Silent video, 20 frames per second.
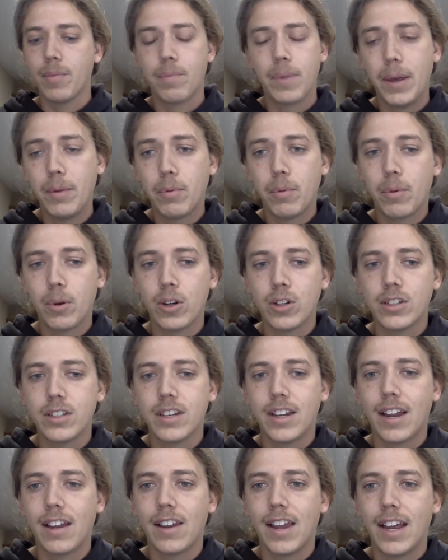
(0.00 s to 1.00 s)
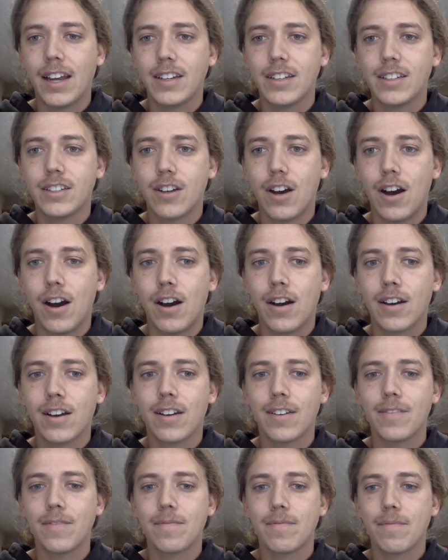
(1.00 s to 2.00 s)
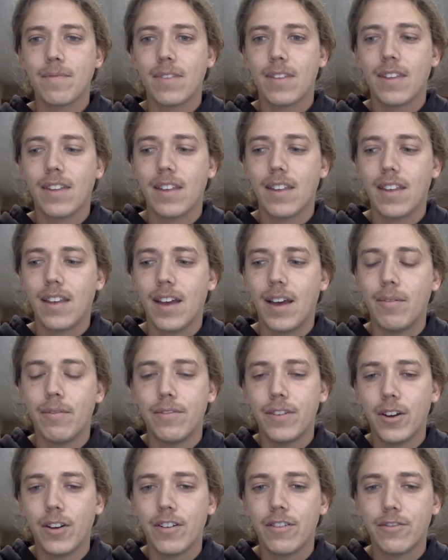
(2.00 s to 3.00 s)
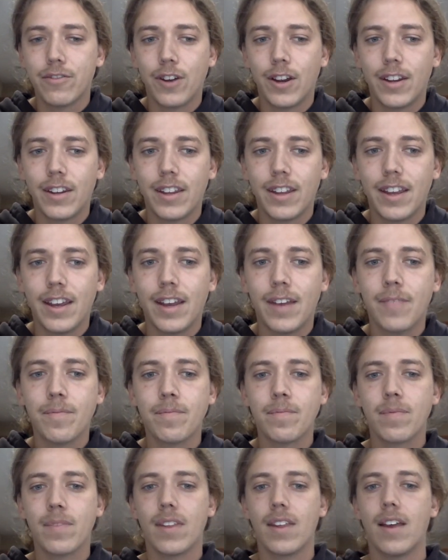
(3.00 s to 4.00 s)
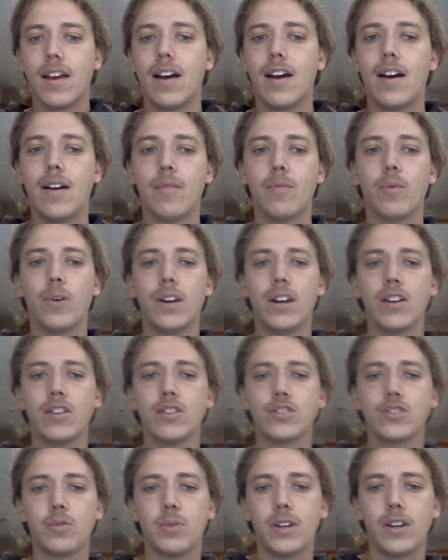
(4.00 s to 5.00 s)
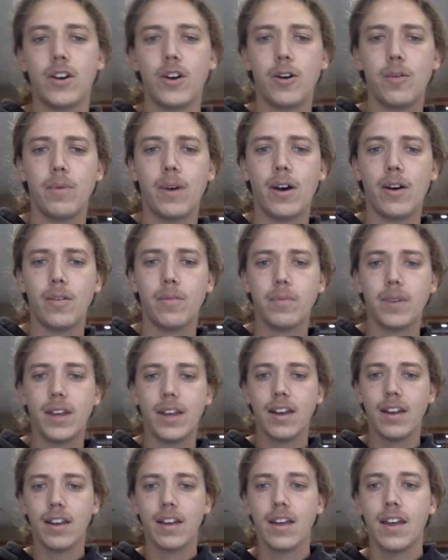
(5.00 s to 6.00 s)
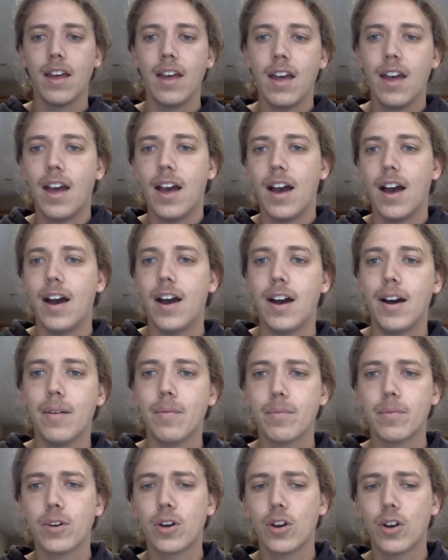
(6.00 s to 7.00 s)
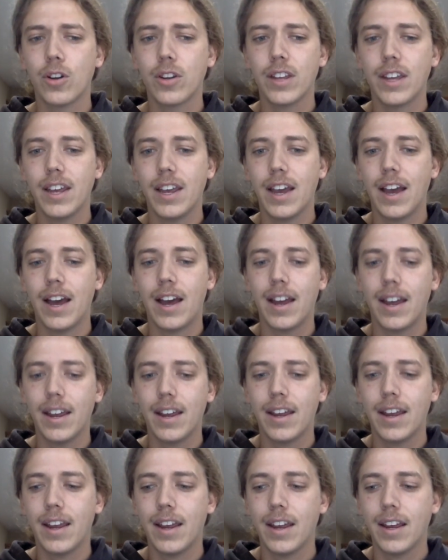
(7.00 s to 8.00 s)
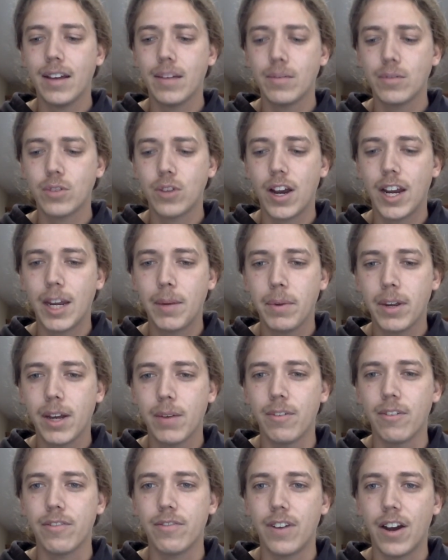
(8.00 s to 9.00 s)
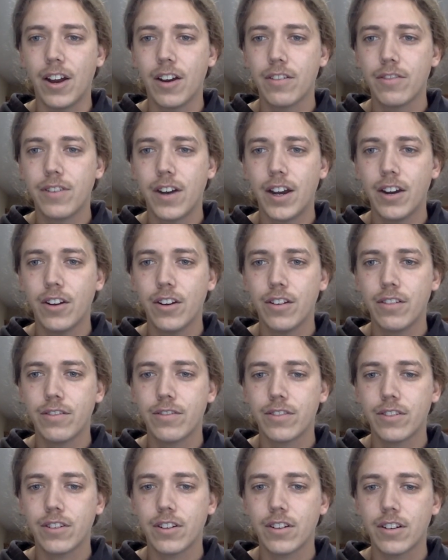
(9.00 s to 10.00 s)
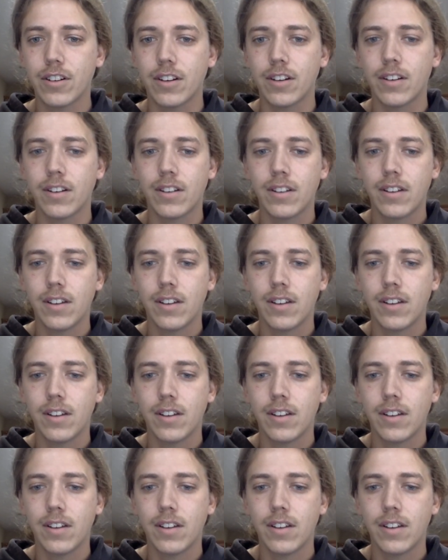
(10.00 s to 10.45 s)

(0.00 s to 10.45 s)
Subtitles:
People person, I like to talk. I'm very friendly. What else should we know about me? Currently, I am trying to become a firefighter for